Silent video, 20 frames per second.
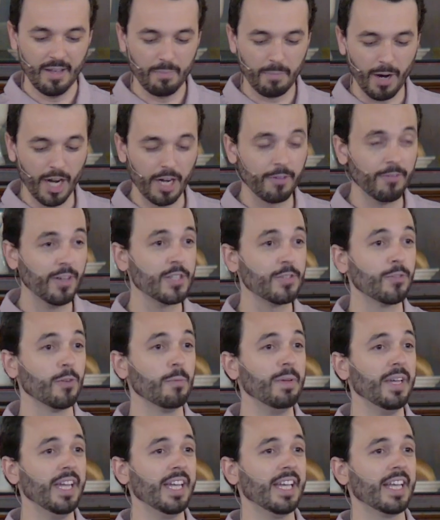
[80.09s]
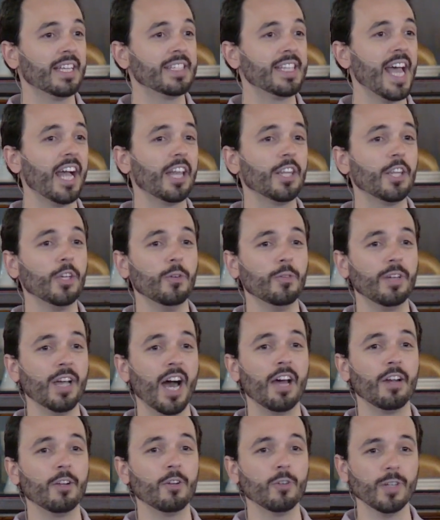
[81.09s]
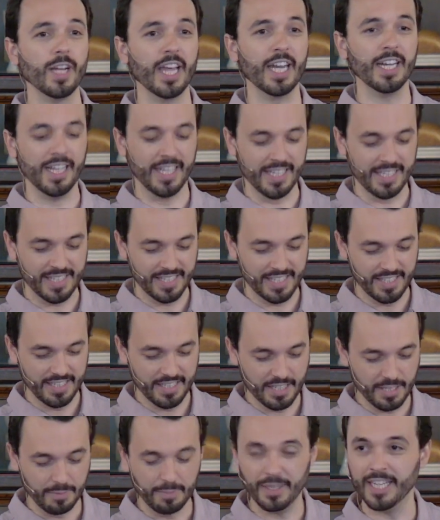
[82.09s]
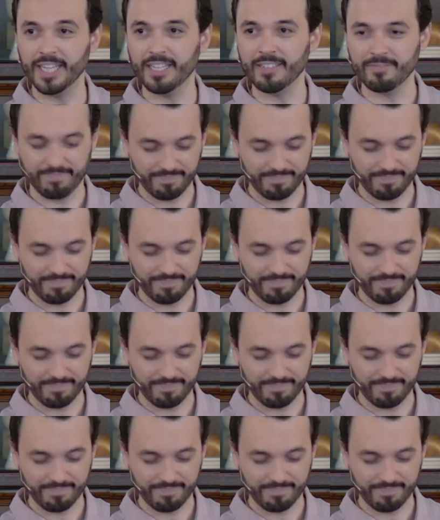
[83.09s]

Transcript: Proud of us for being exactly who God created us to be.